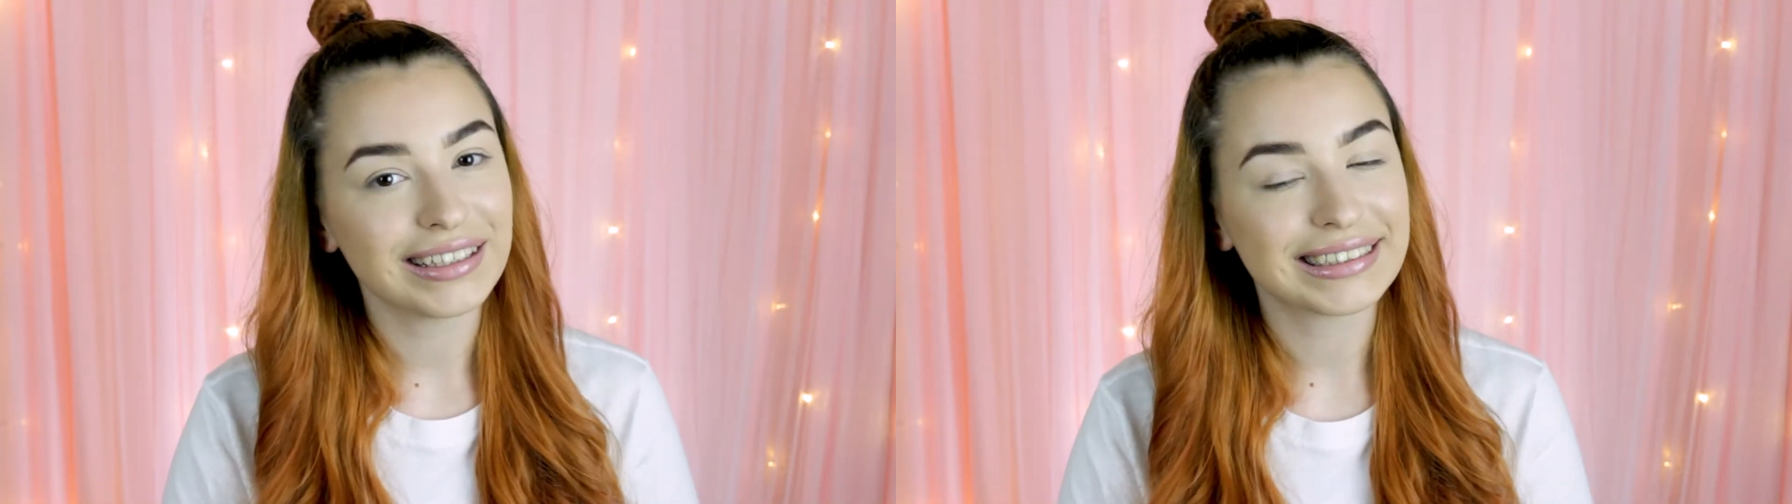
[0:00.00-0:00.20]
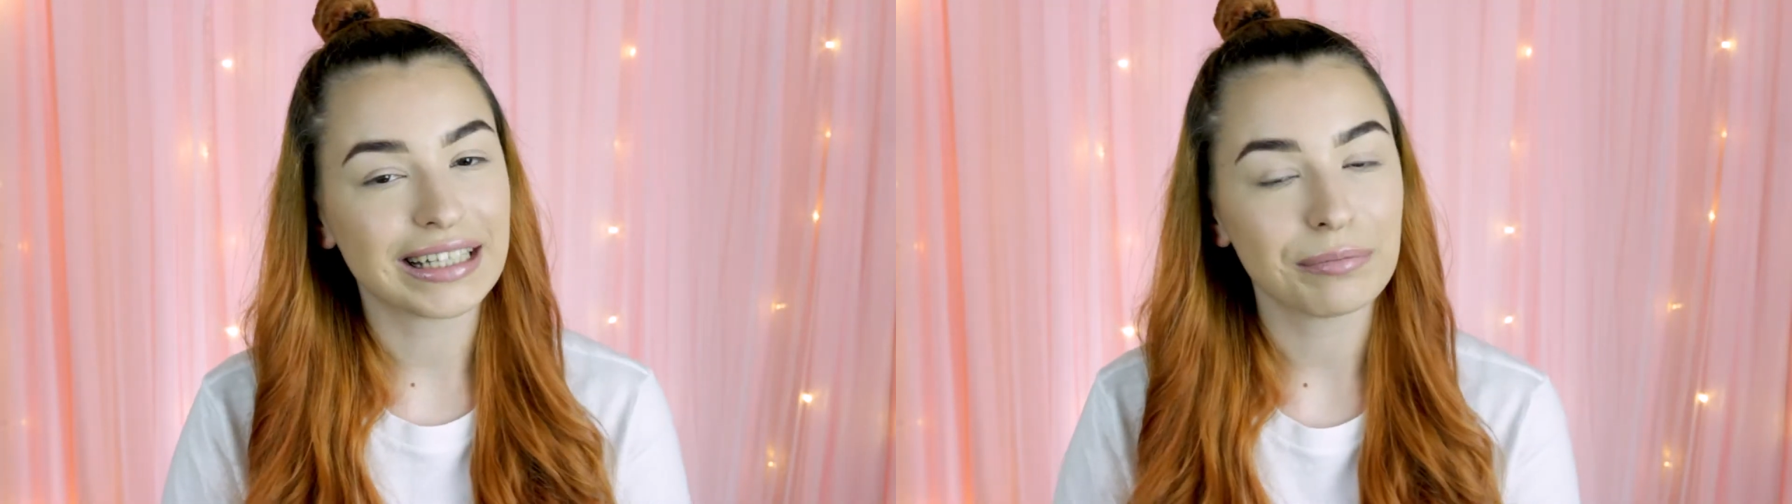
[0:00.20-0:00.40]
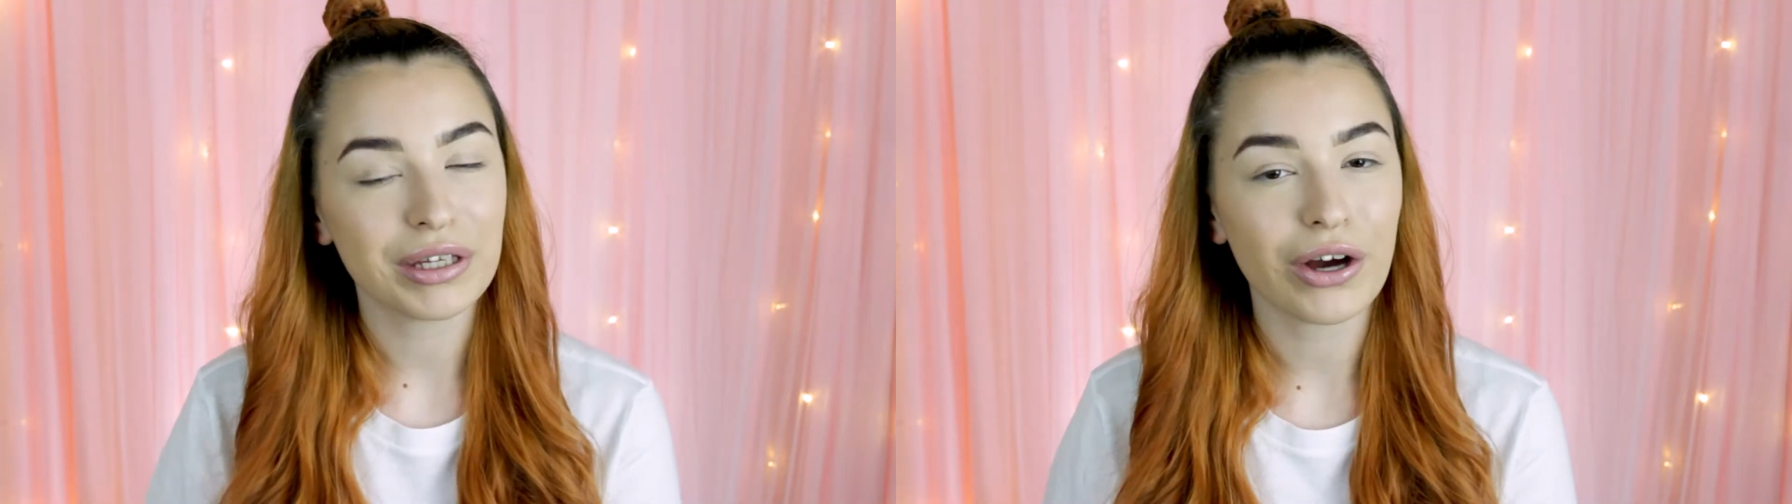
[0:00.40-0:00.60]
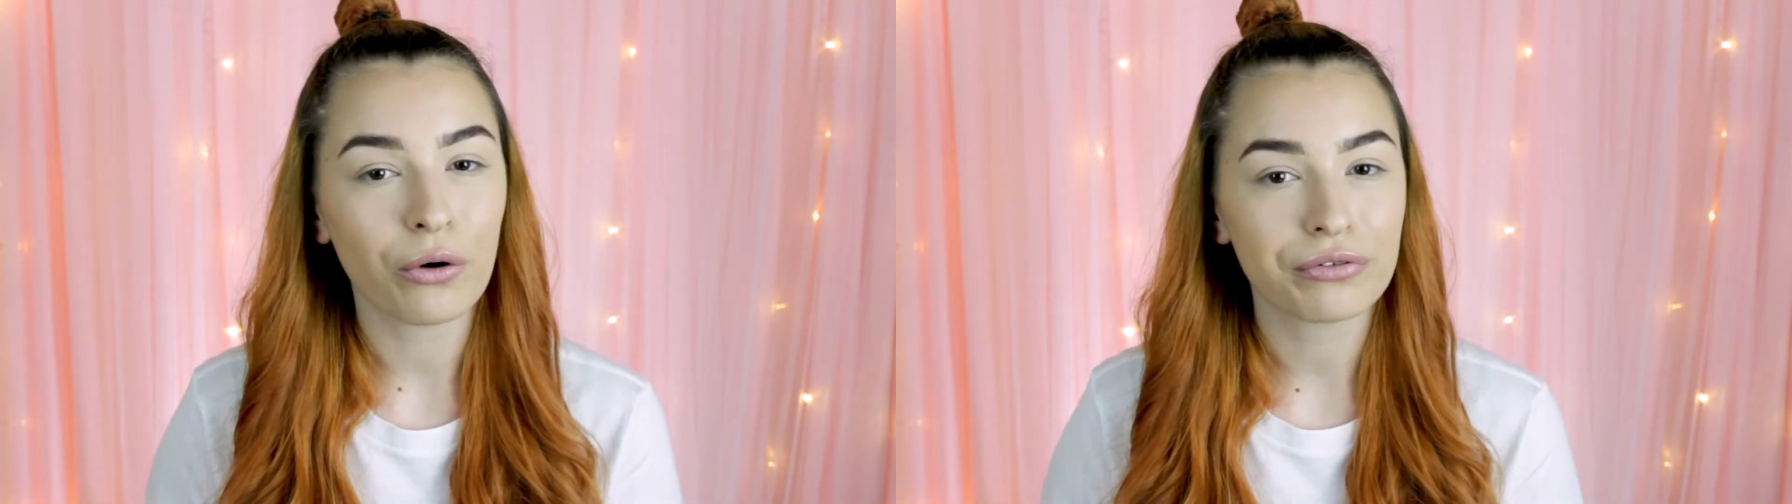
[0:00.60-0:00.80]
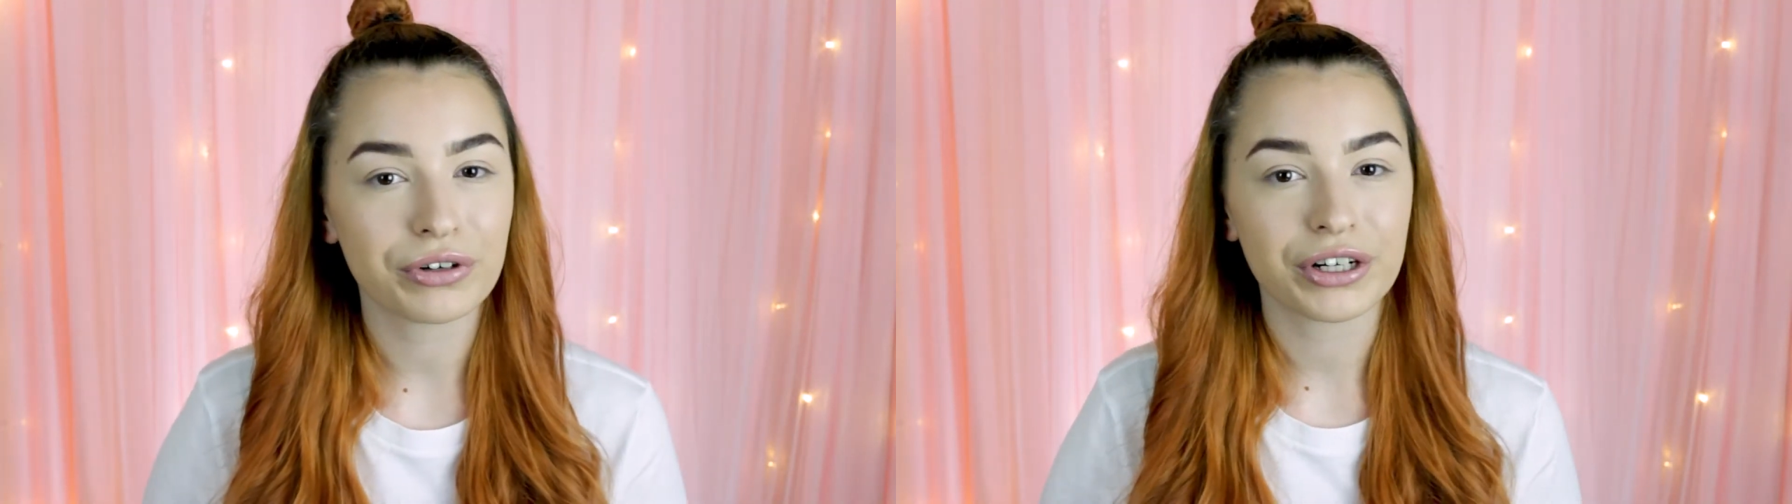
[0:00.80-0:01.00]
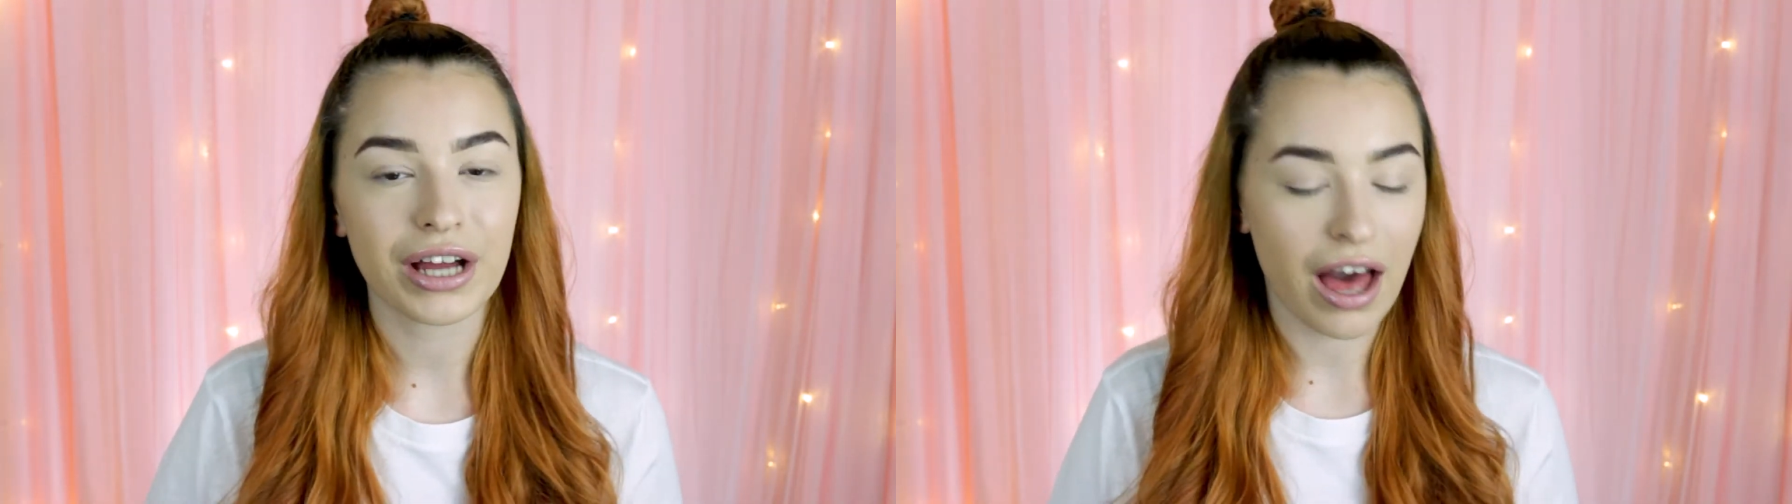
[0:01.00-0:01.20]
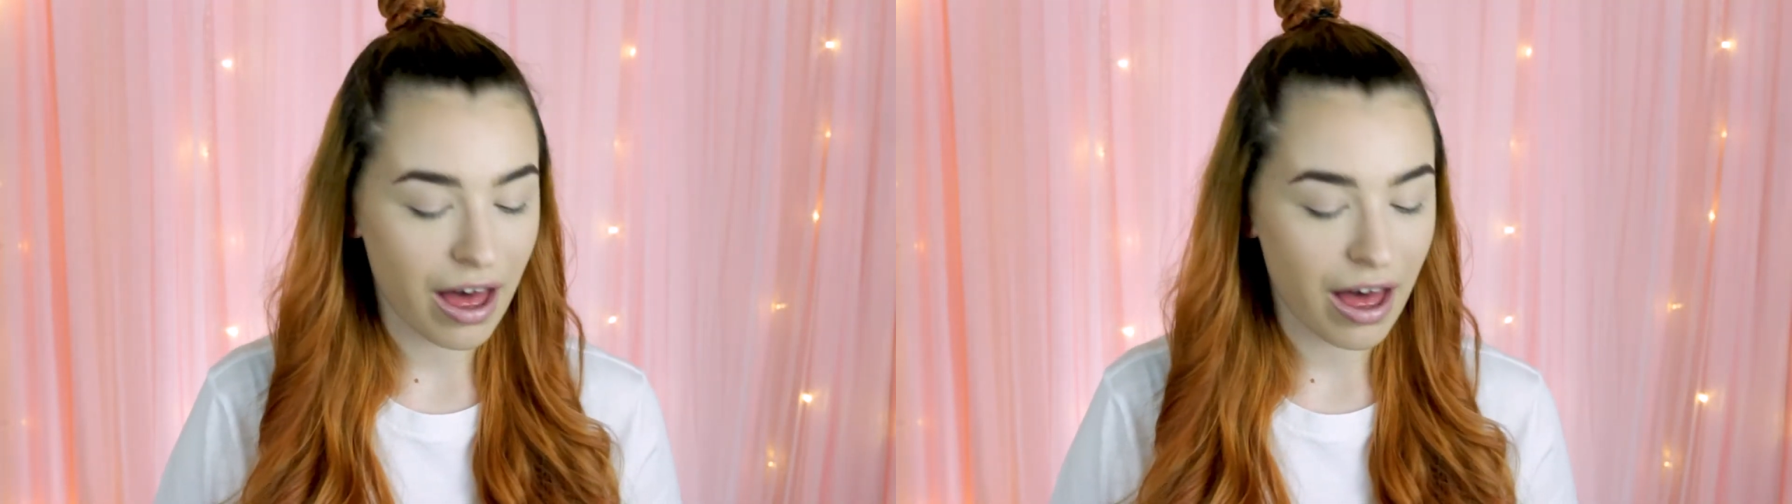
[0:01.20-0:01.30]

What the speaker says: sent me over